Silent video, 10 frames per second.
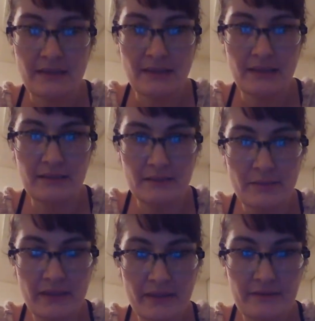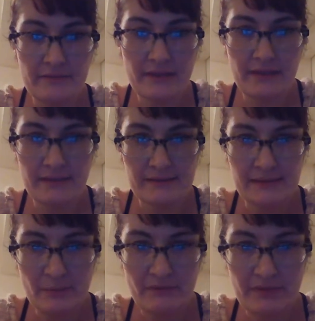a little bit of a
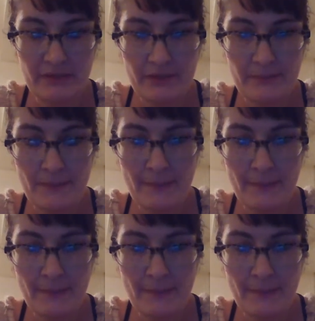separate video.